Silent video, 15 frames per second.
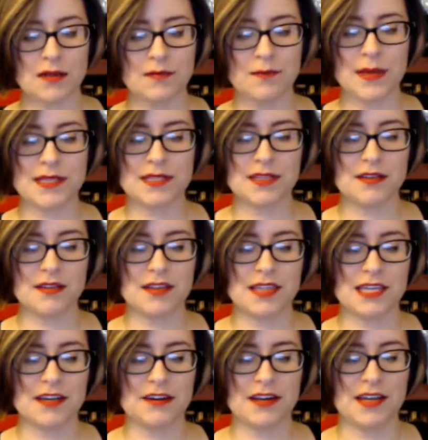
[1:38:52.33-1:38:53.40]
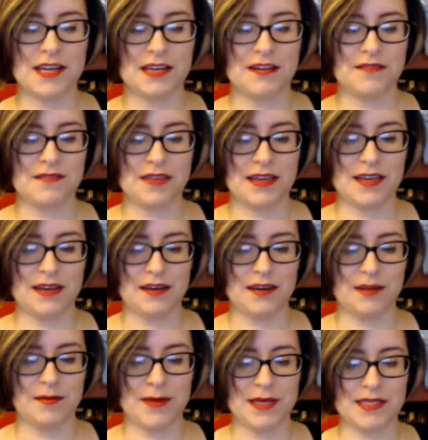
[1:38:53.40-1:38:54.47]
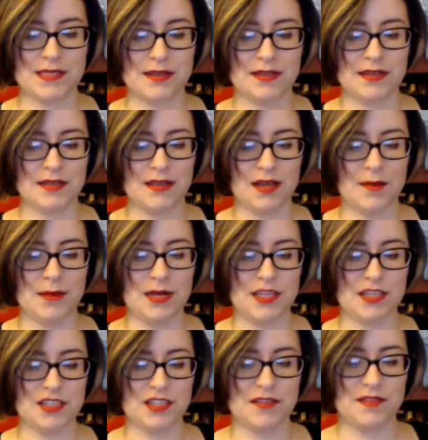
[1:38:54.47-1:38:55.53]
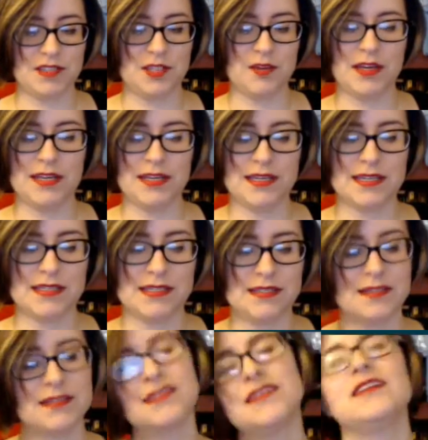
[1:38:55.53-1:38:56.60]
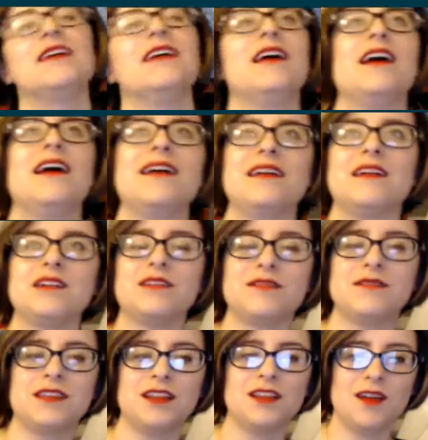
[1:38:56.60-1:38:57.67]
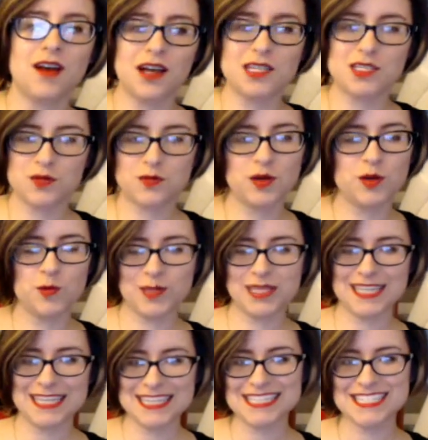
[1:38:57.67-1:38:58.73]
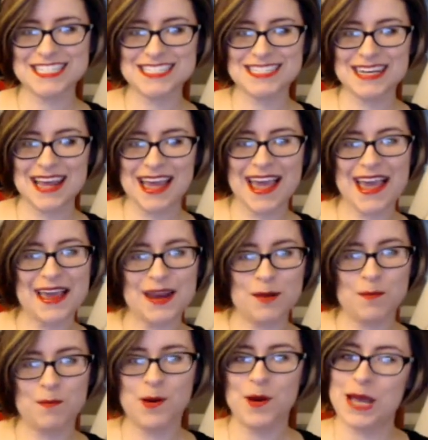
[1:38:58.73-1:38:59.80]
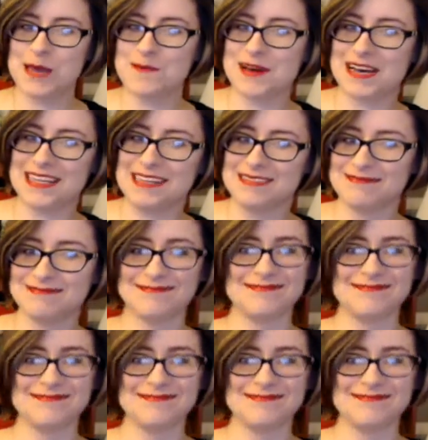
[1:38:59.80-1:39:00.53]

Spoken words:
Based on the based on the combination of the two ideas of the Lost Roman Legion and Pokemon.